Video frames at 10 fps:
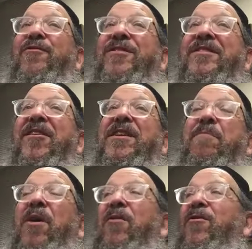for a study
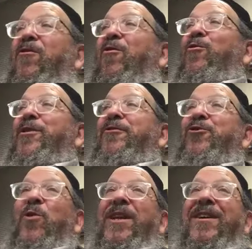partner or to
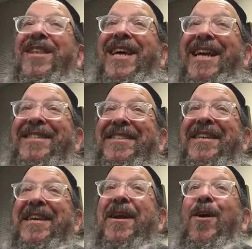join a
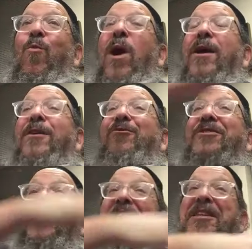class while you're
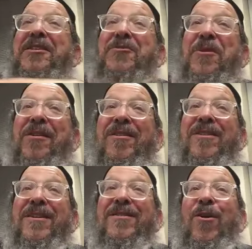still in Israel.
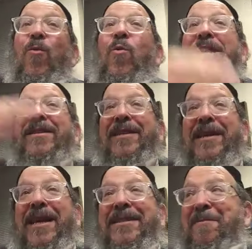Don't wait till
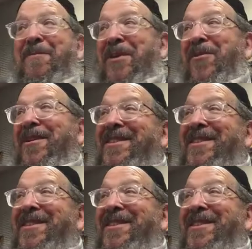you get to America.